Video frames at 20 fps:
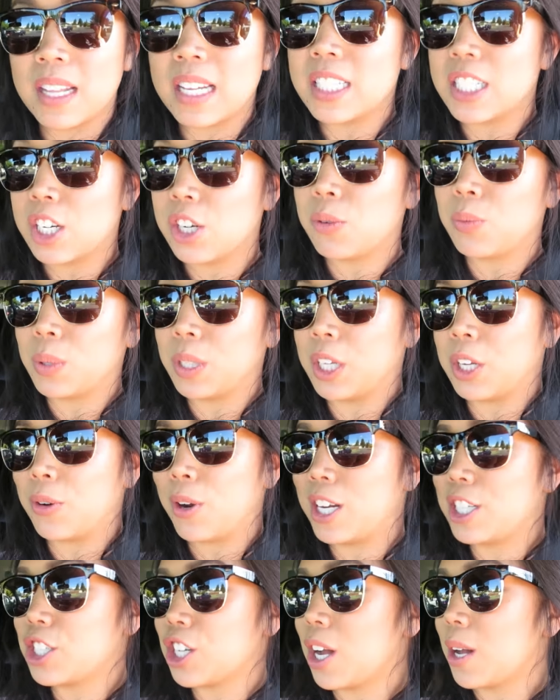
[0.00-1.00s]
They did a really
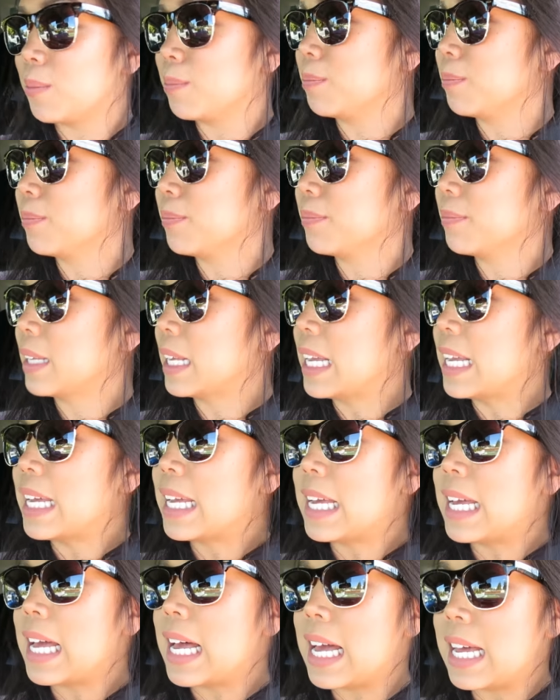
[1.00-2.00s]
great job.
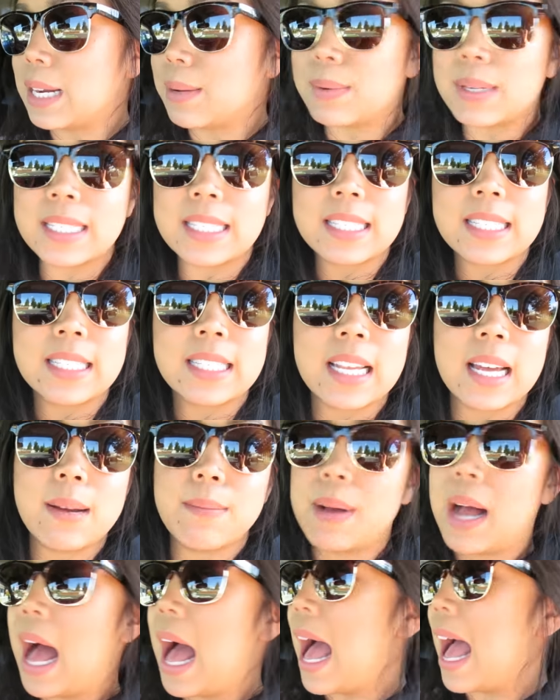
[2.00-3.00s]
Animals,
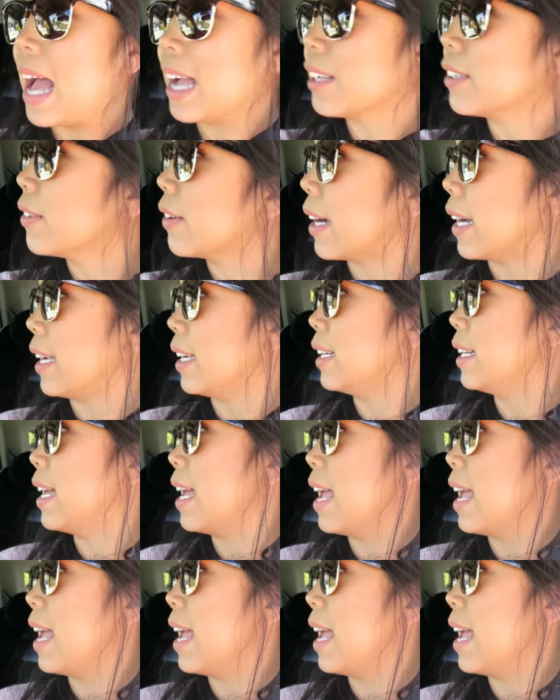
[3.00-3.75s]
I'm hungry.